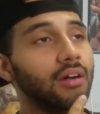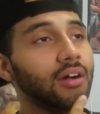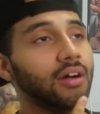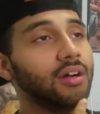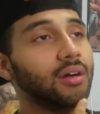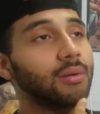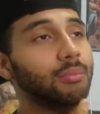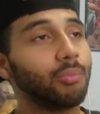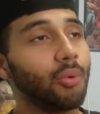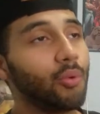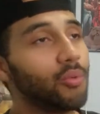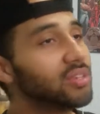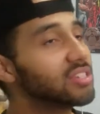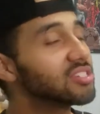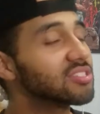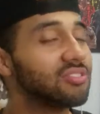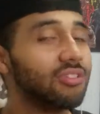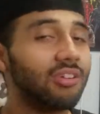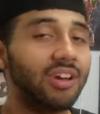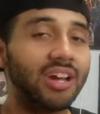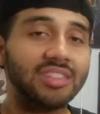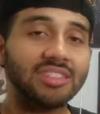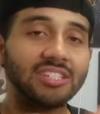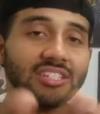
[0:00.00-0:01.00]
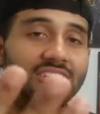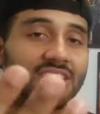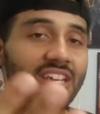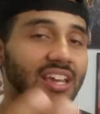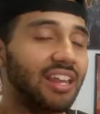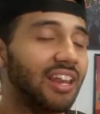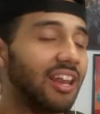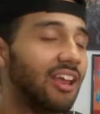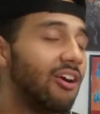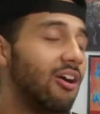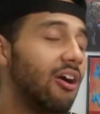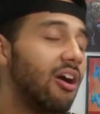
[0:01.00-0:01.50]
Uh, but we just gonna have to
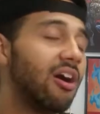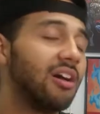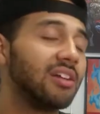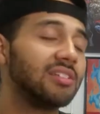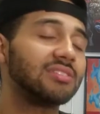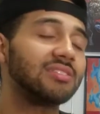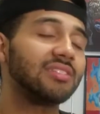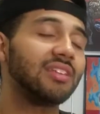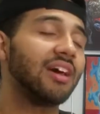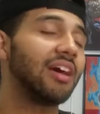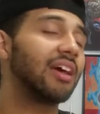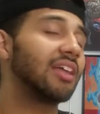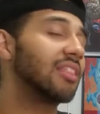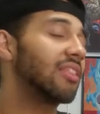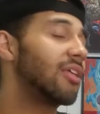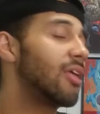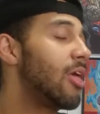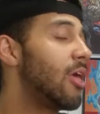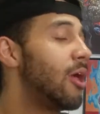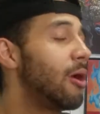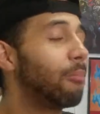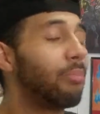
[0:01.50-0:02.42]
check it out August 9th.